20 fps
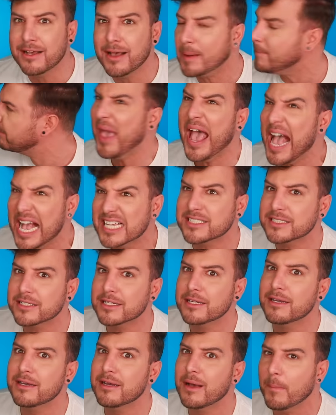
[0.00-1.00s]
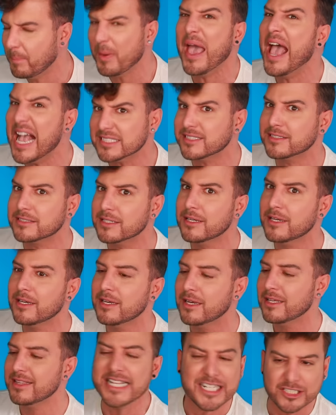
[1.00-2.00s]
I'm pissed. I'm pissed. I'm pissed.
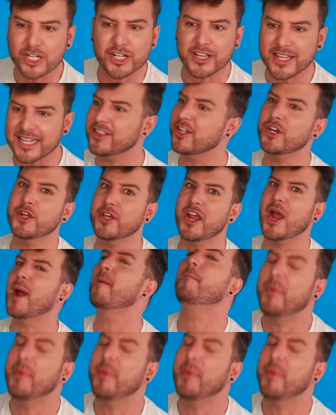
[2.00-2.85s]
This early in the new year, I'm